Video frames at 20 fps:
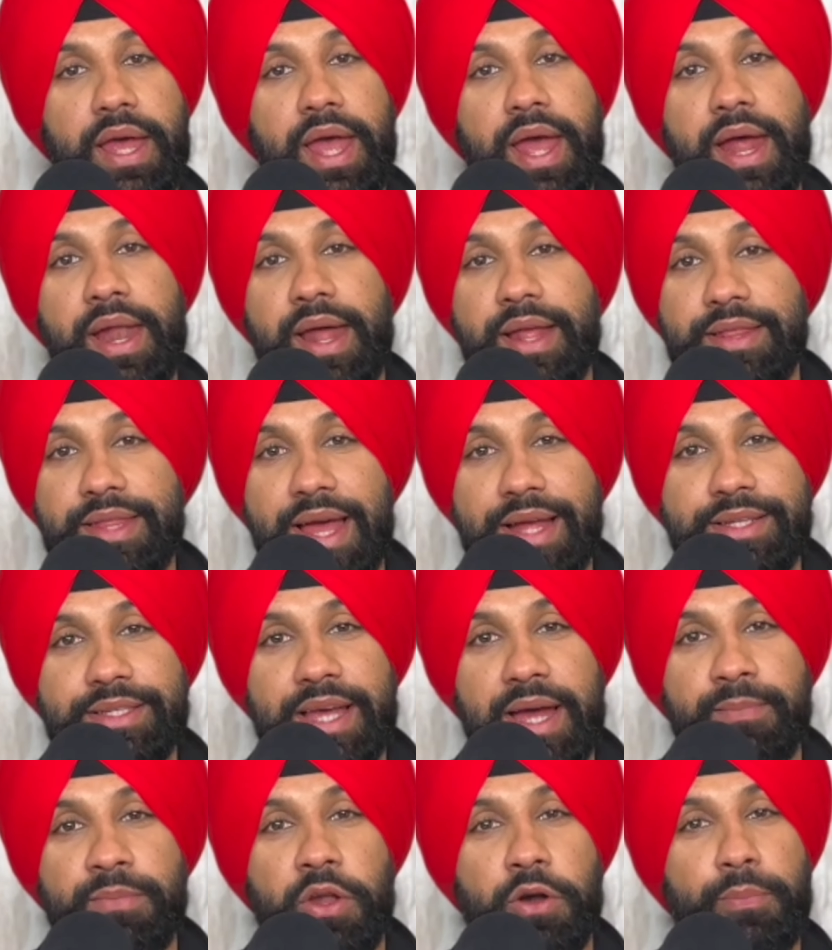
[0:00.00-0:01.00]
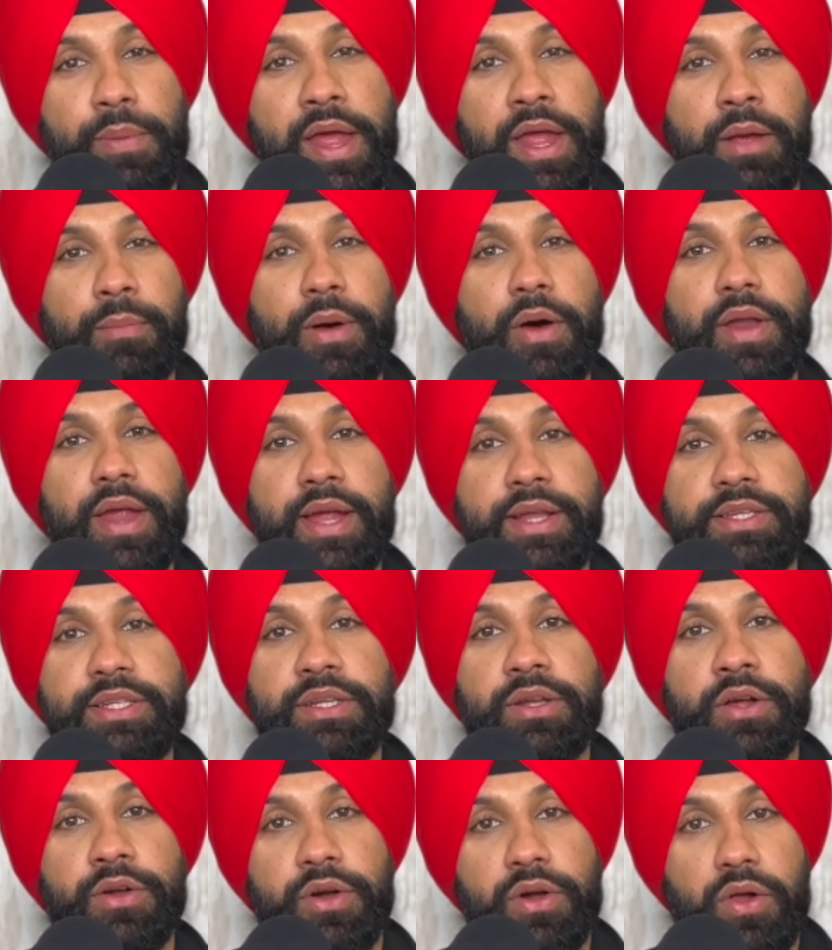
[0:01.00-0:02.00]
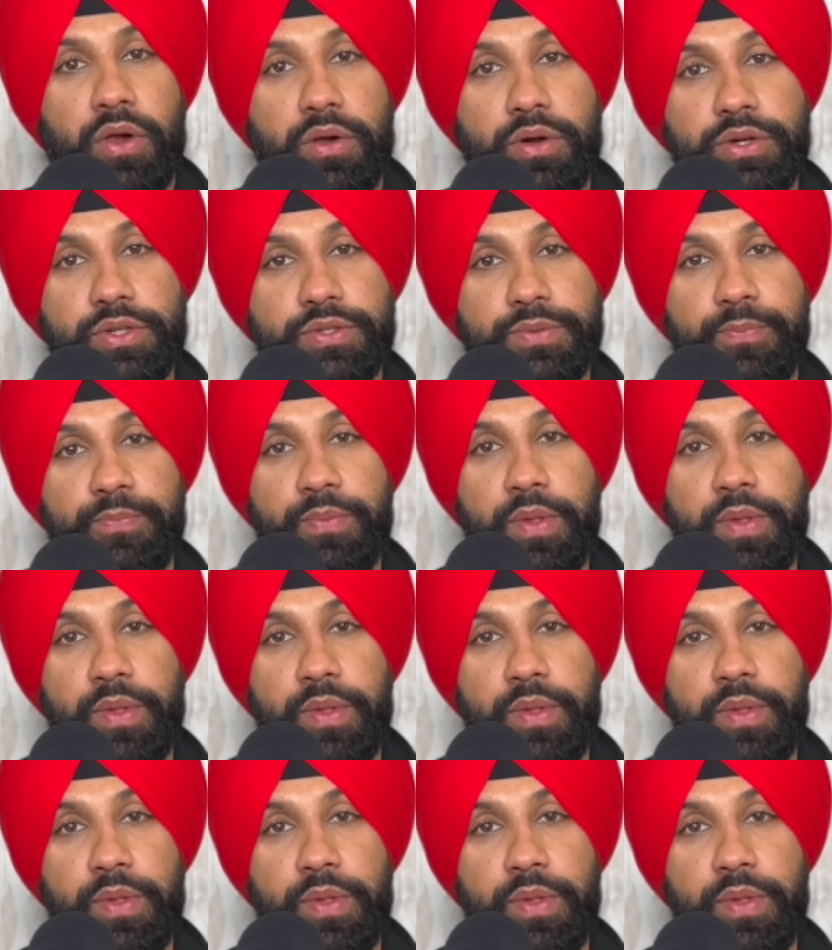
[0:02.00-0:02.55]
And at that time, they were paying about $1,800.